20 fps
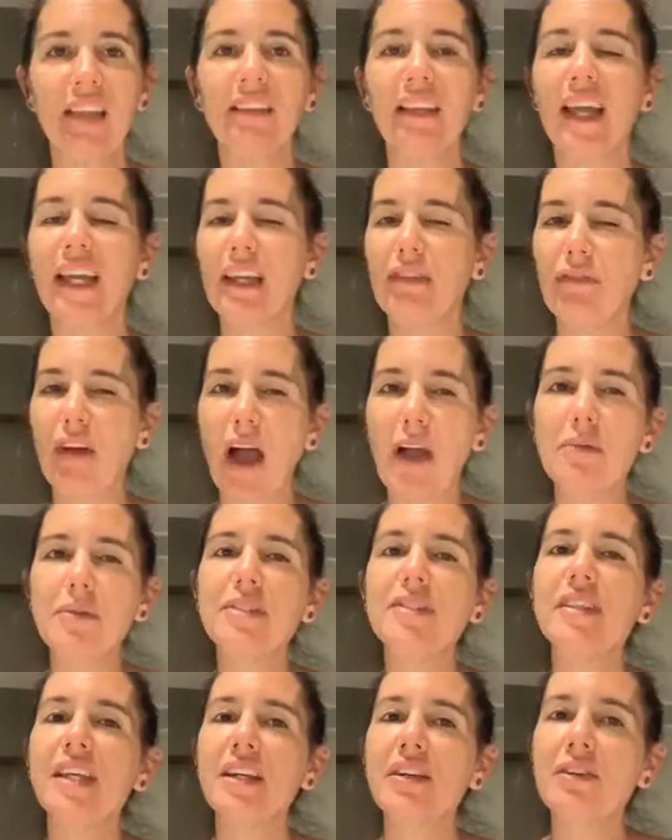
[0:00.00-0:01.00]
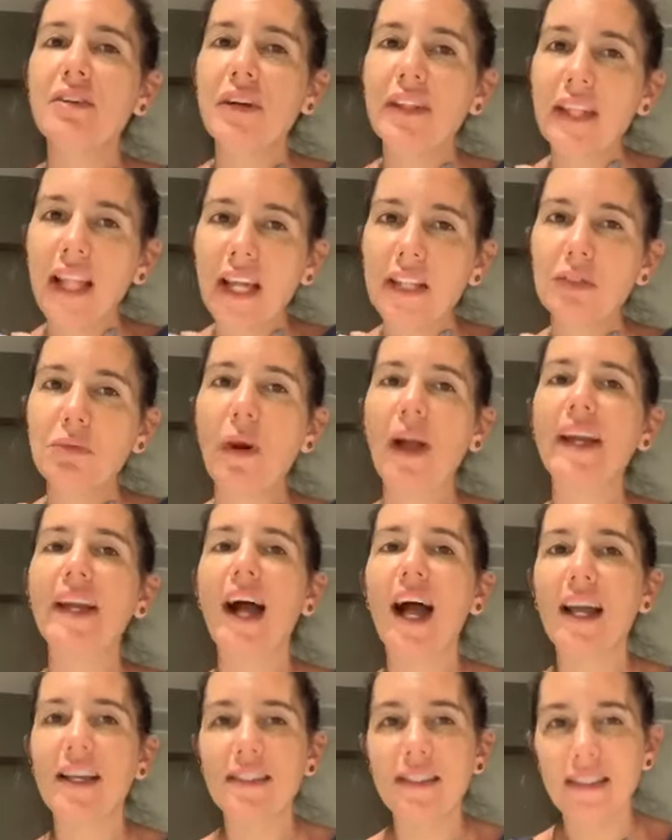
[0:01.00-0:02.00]
Like, if I was single and liked white
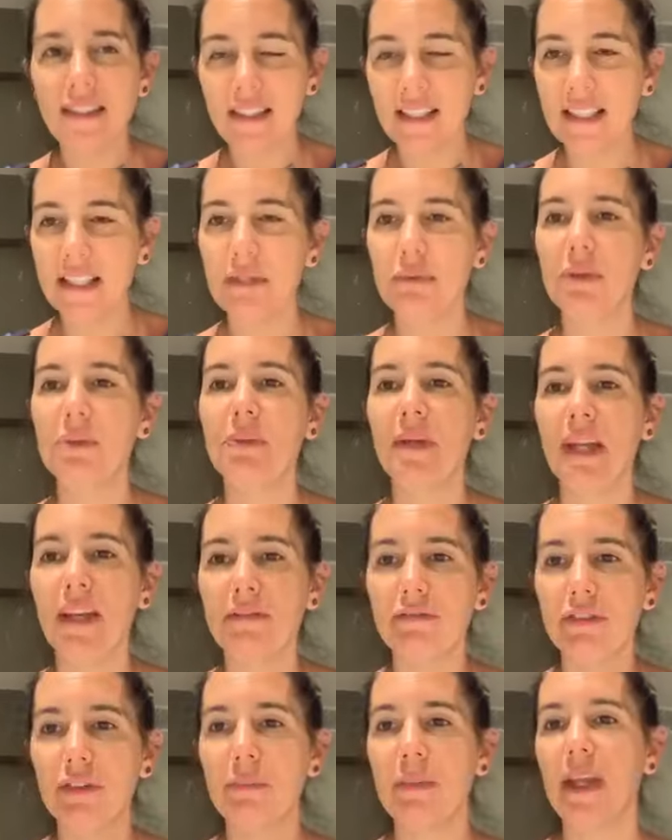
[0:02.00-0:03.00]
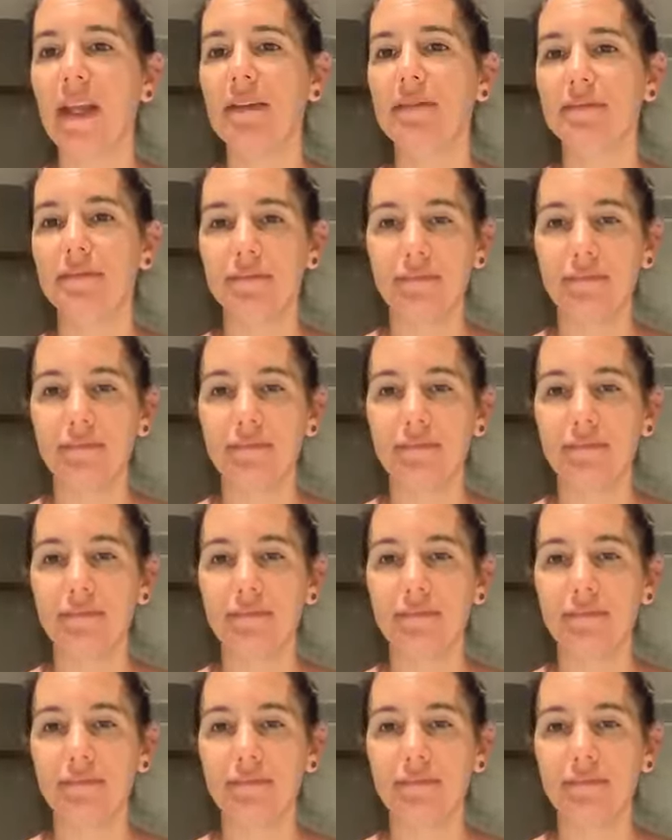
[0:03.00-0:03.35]
guys, Cleet would be it for me.